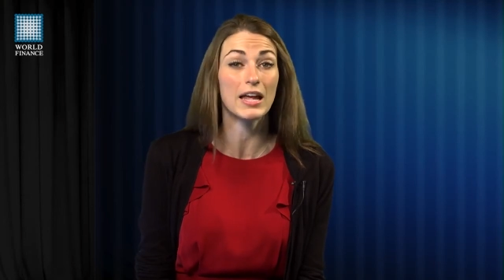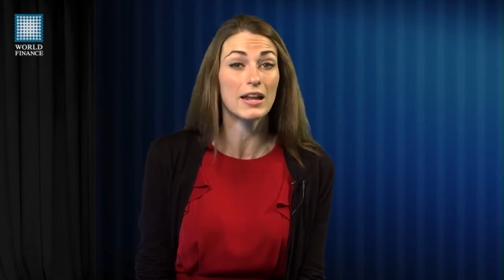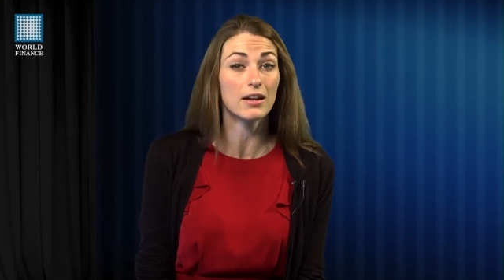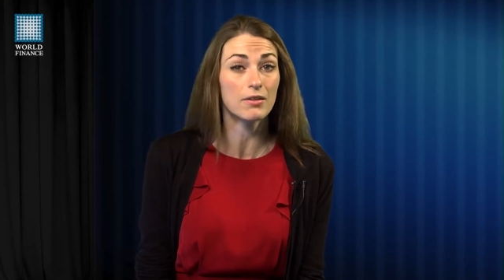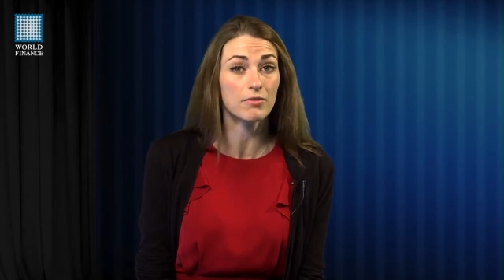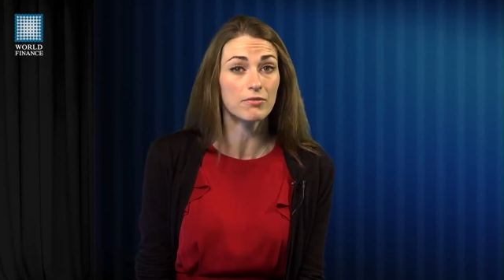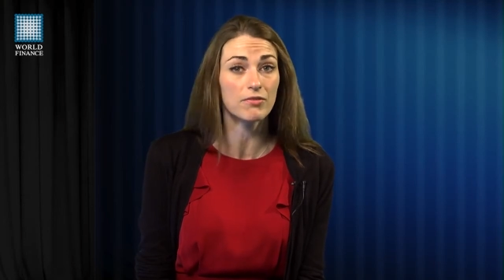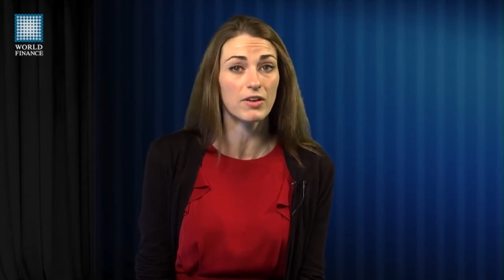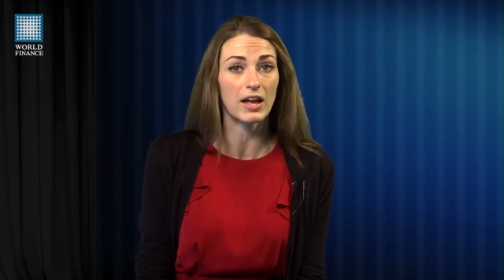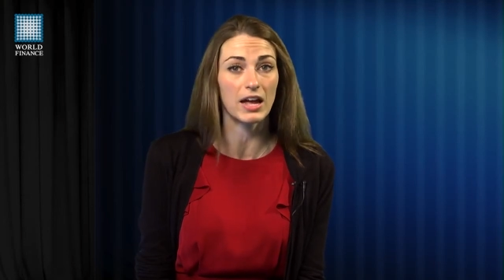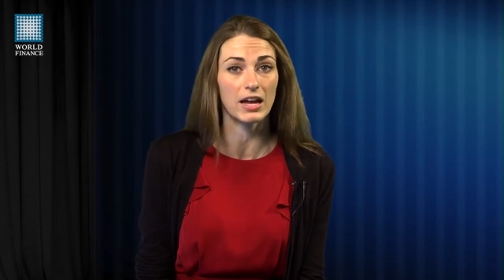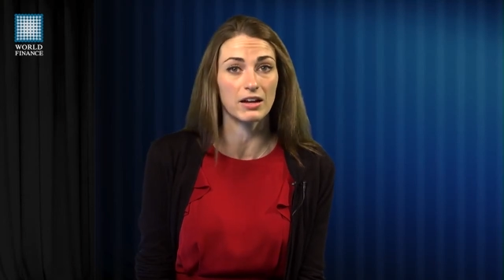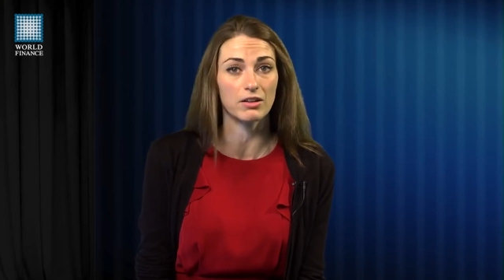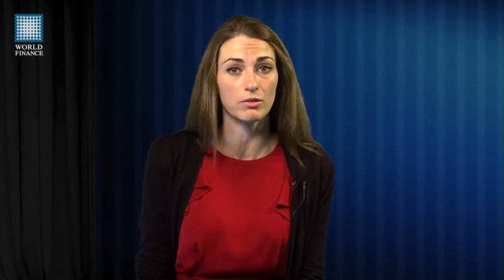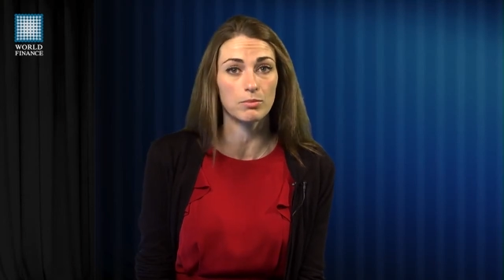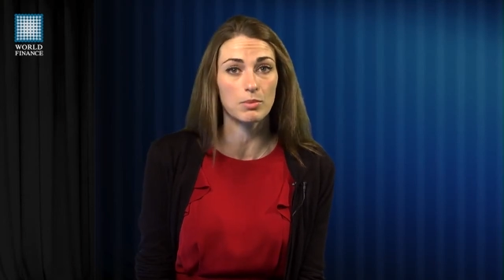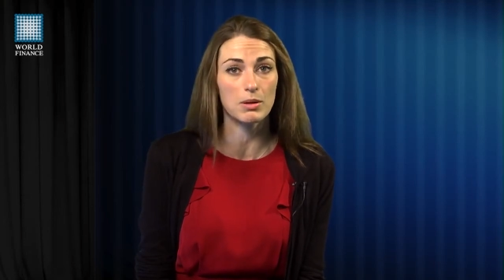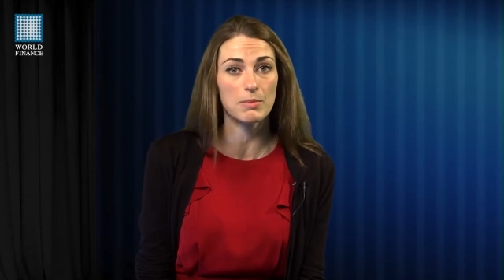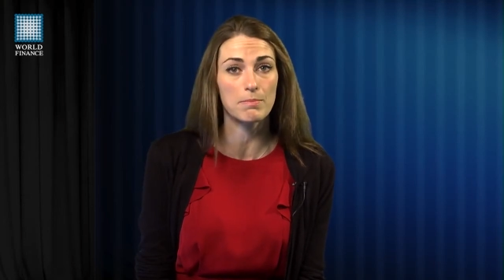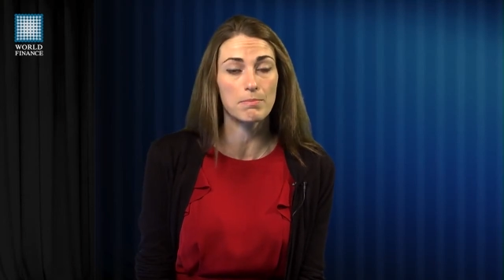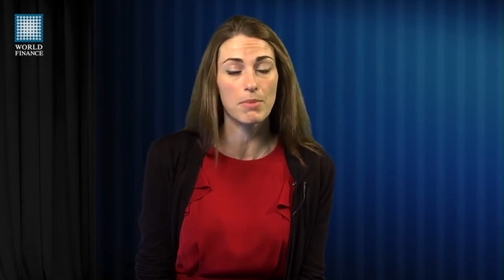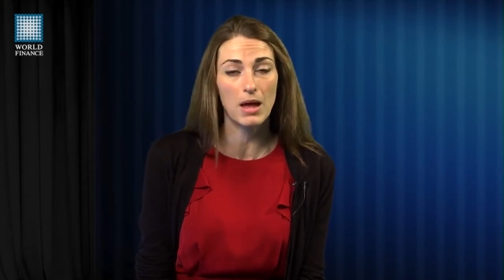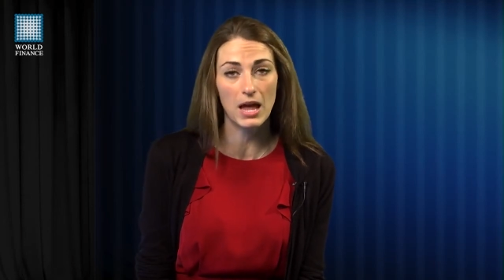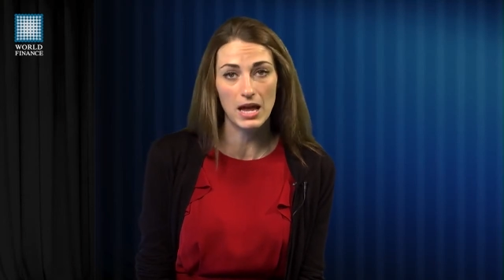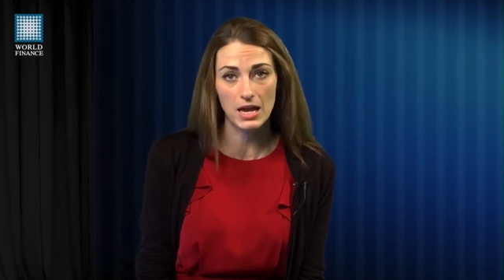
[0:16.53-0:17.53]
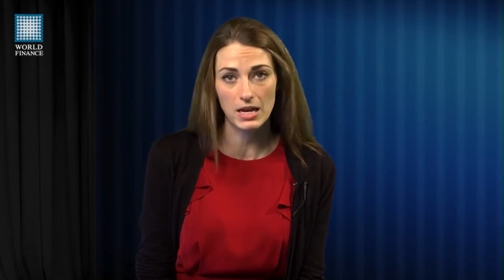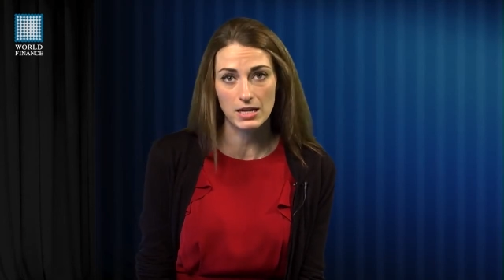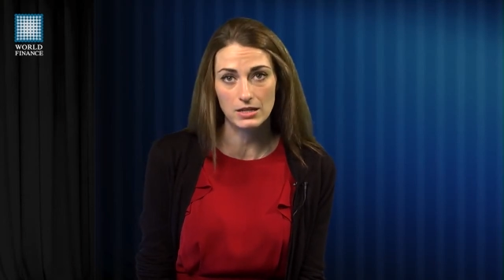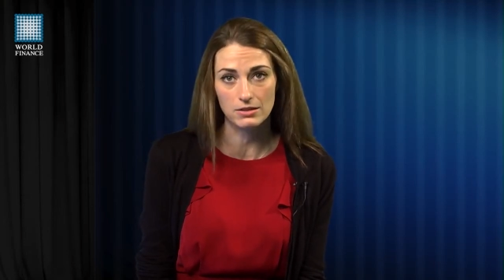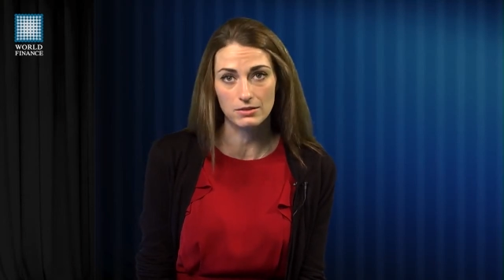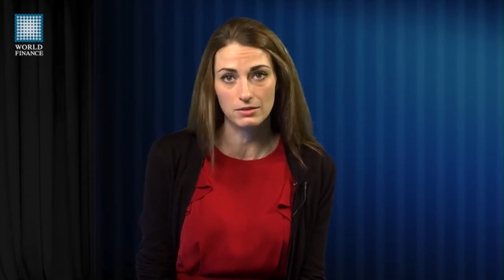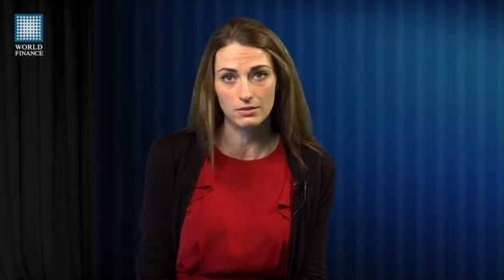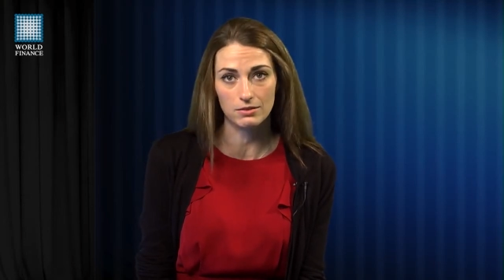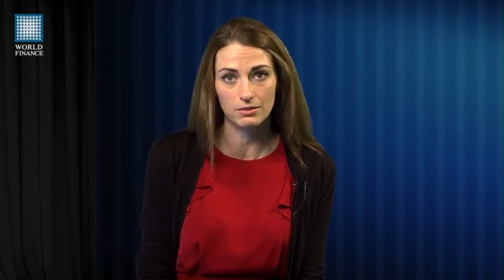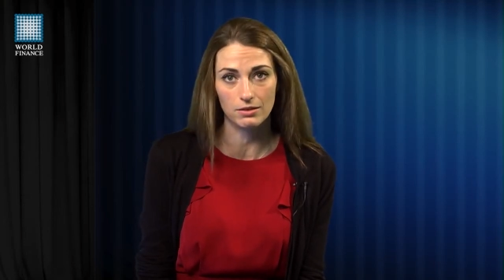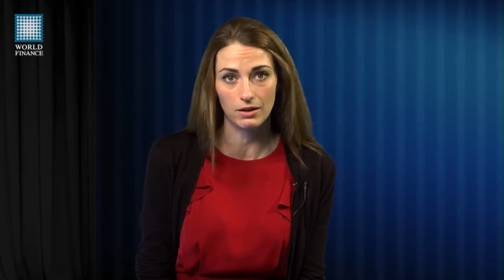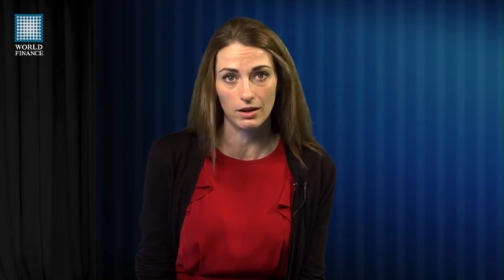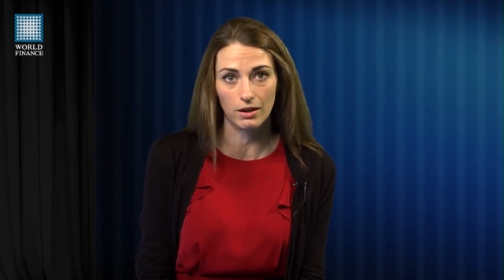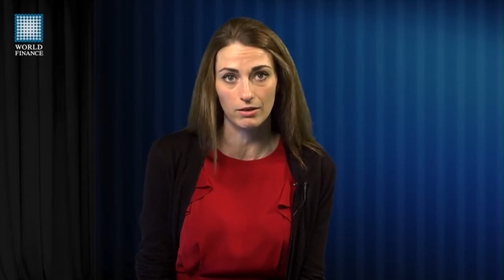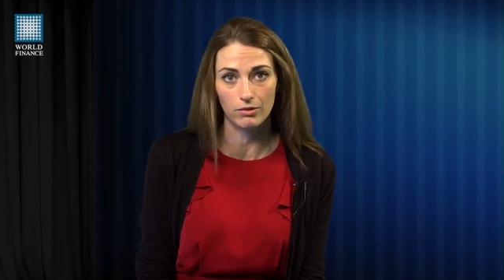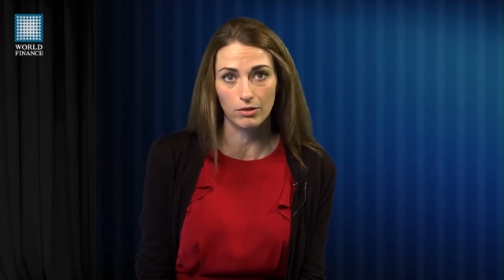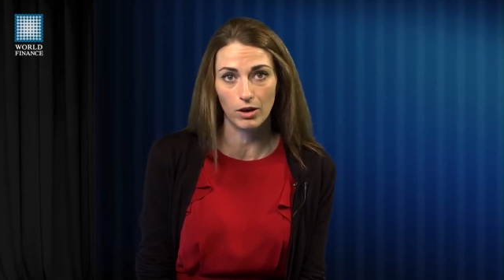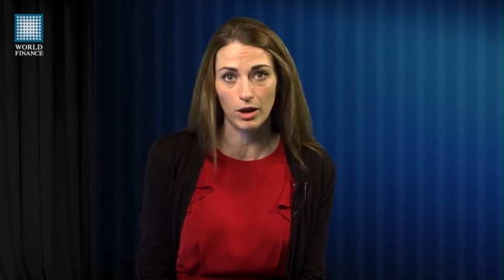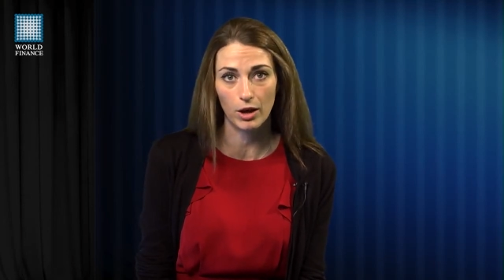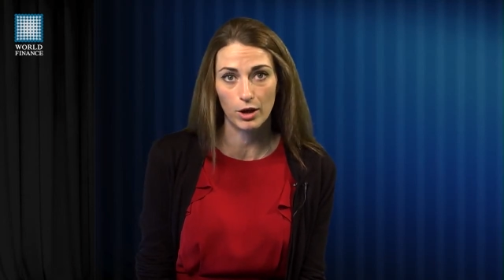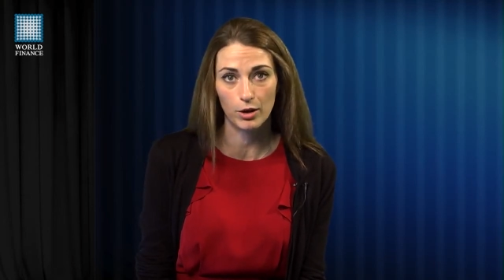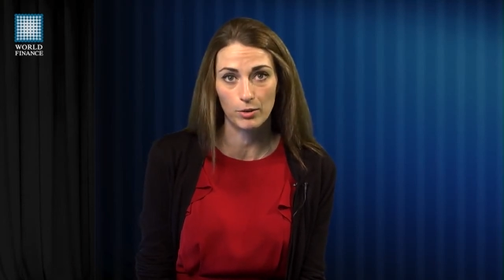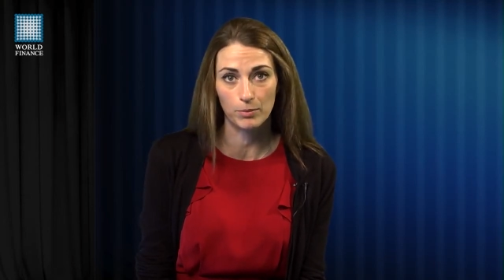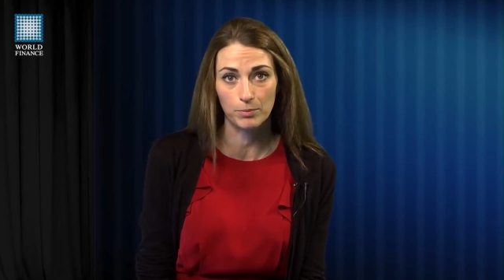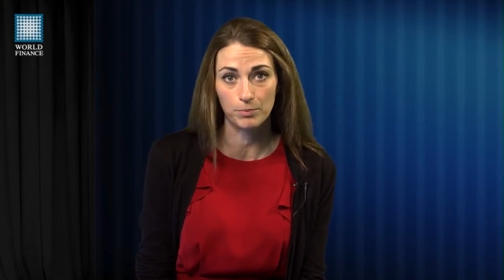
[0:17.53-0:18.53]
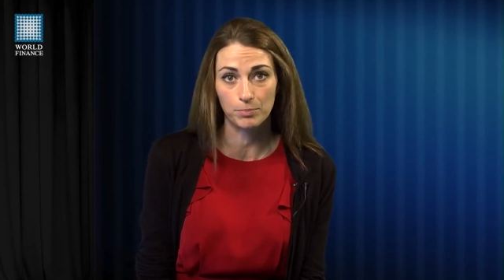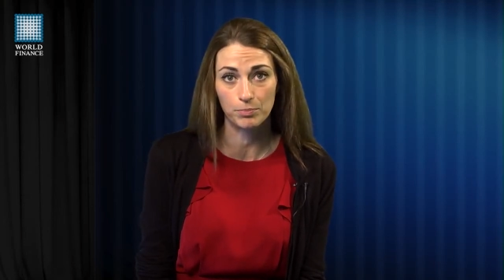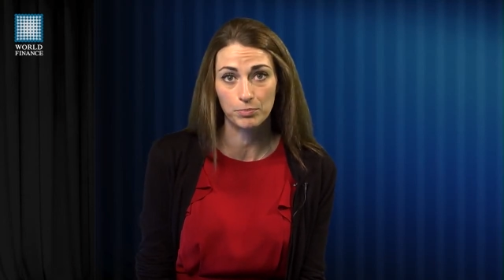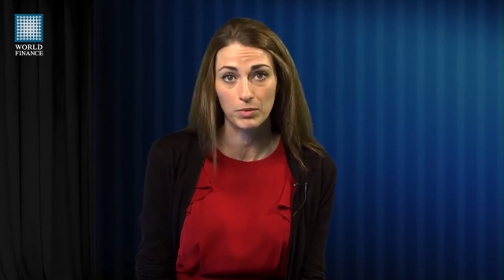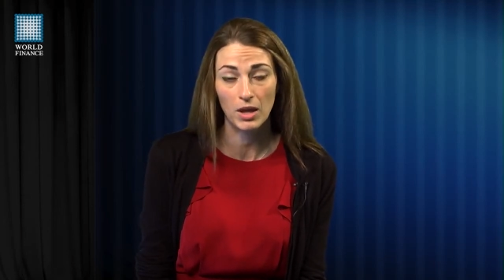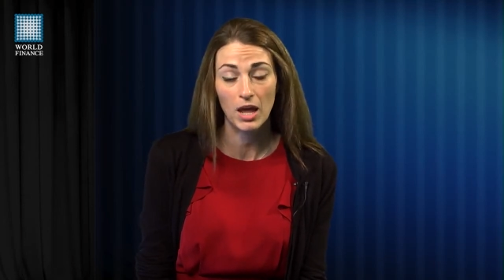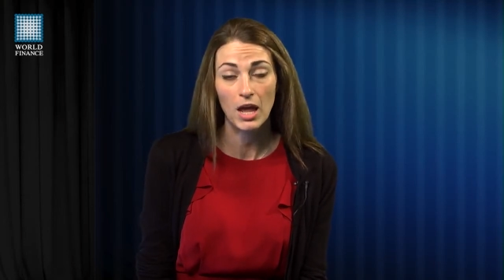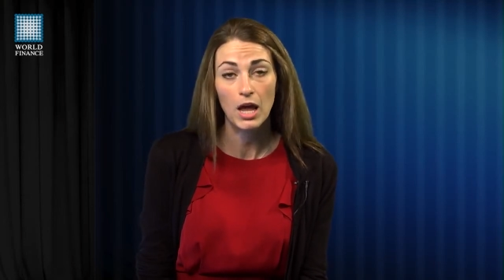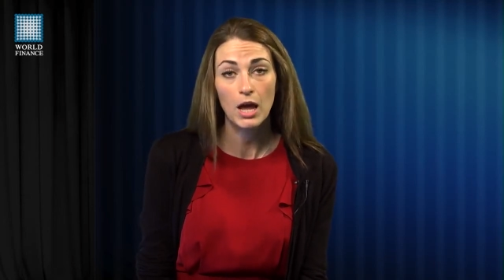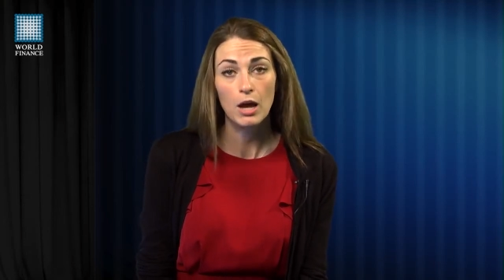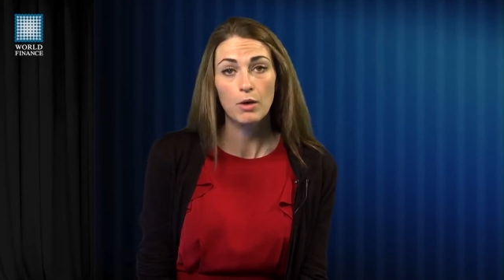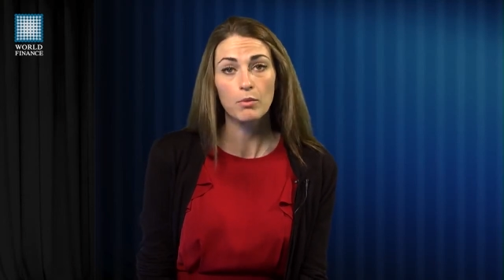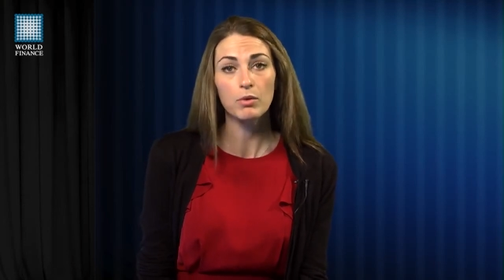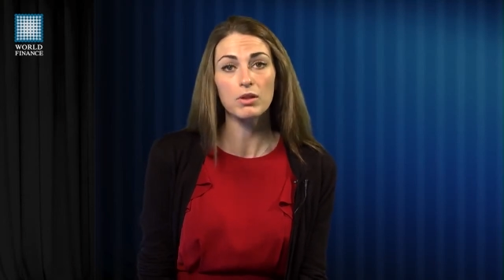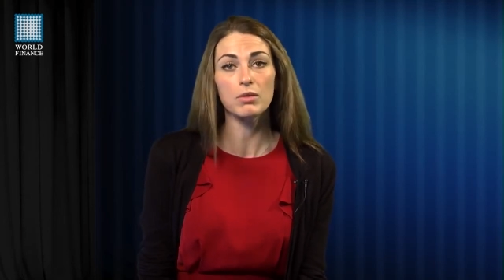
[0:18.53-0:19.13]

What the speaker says: who will in effect be paid to stay at home?